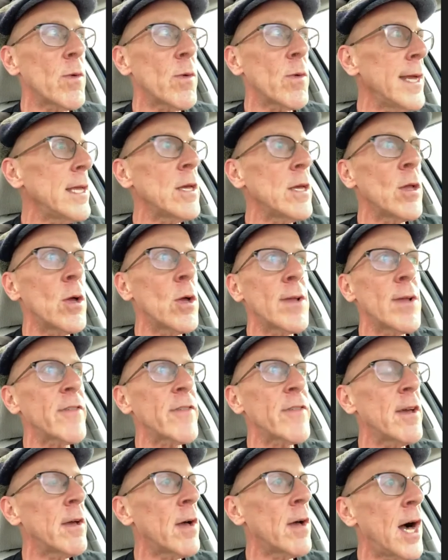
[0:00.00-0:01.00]
You don't have to
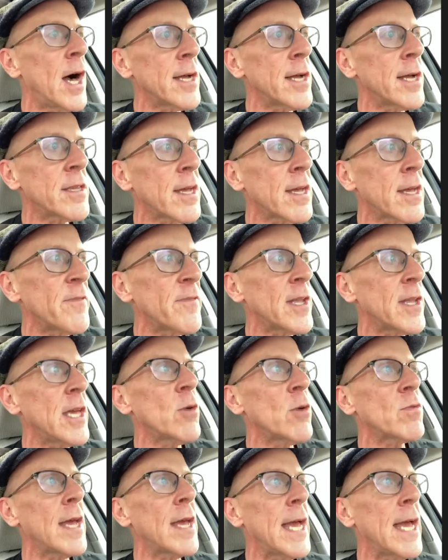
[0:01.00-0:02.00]
hunt up
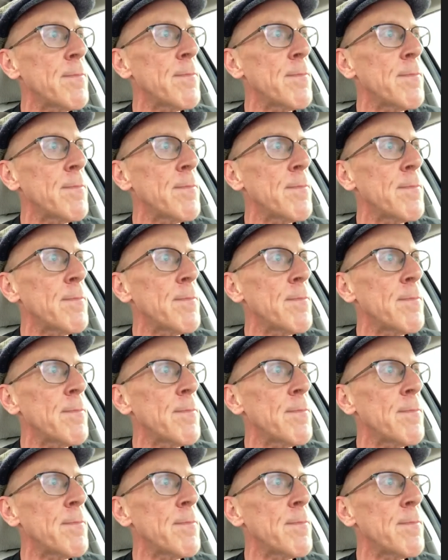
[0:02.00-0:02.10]
videotapes.